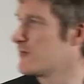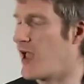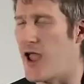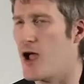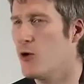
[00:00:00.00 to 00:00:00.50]

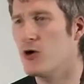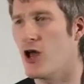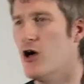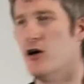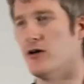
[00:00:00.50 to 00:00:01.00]
How on
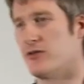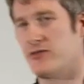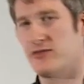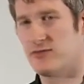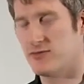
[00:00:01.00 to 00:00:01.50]

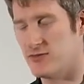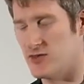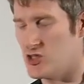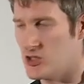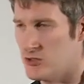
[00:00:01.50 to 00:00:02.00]
earth
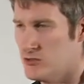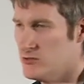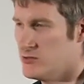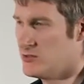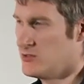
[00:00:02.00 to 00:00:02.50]
do
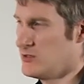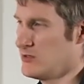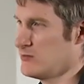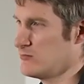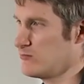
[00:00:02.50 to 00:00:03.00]
you
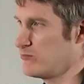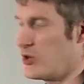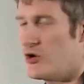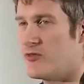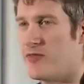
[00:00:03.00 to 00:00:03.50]

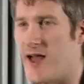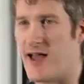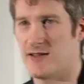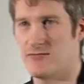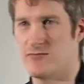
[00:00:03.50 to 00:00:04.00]
put
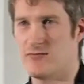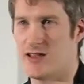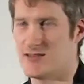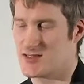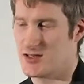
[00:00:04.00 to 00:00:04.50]
that
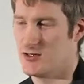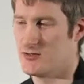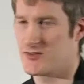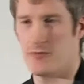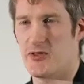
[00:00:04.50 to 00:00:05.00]

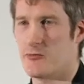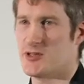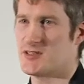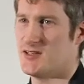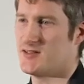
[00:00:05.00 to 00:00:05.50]
into something
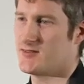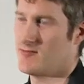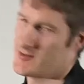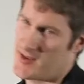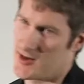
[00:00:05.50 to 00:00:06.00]
which is
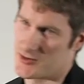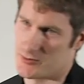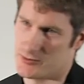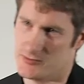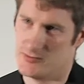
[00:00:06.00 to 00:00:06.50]

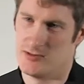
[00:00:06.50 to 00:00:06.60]
intelligible?